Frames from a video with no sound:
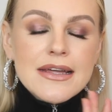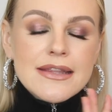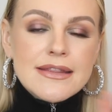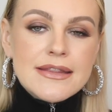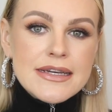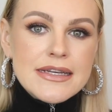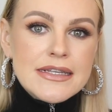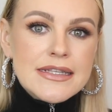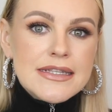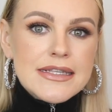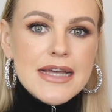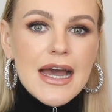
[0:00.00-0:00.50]

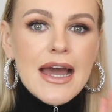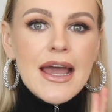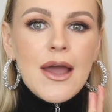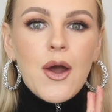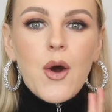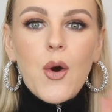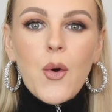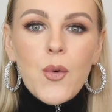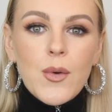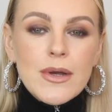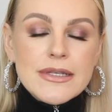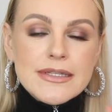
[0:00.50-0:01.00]
This I
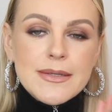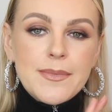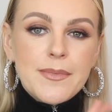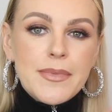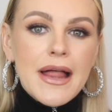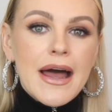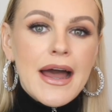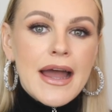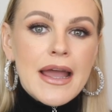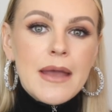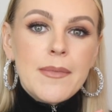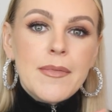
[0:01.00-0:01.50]
always
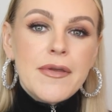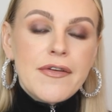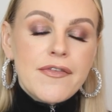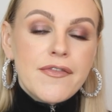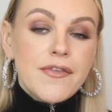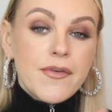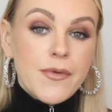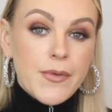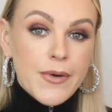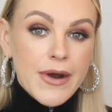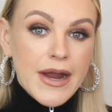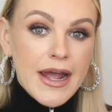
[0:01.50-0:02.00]
apply
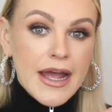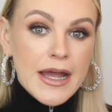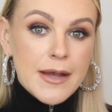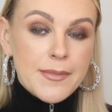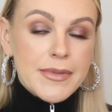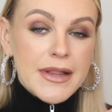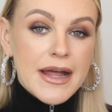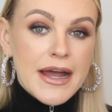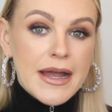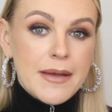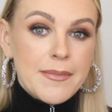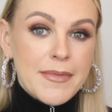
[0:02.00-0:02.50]
before I
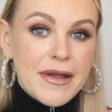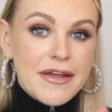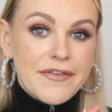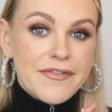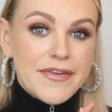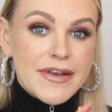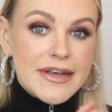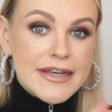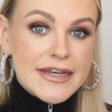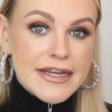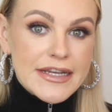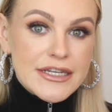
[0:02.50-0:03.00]
apply my
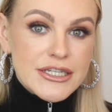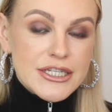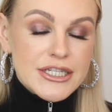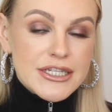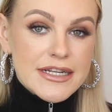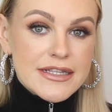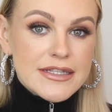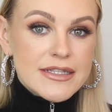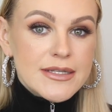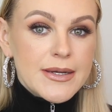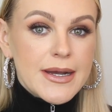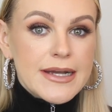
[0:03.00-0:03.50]

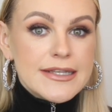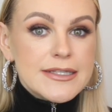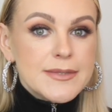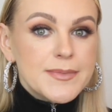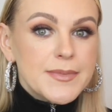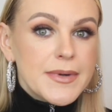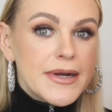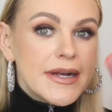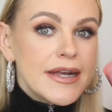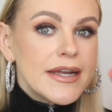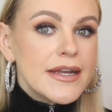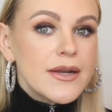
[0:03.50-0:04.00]
foundation. So I
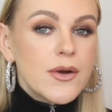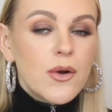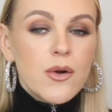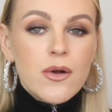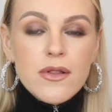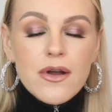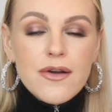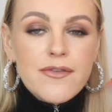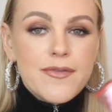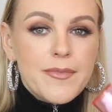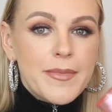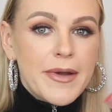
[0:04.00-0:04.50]
spray it
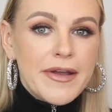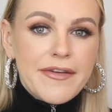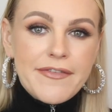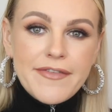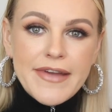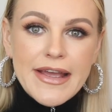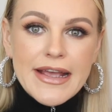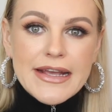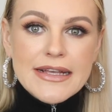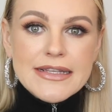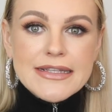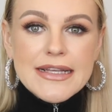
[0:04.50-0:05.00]
all over my
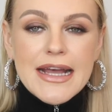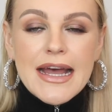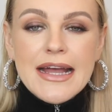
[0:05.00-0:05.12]
face.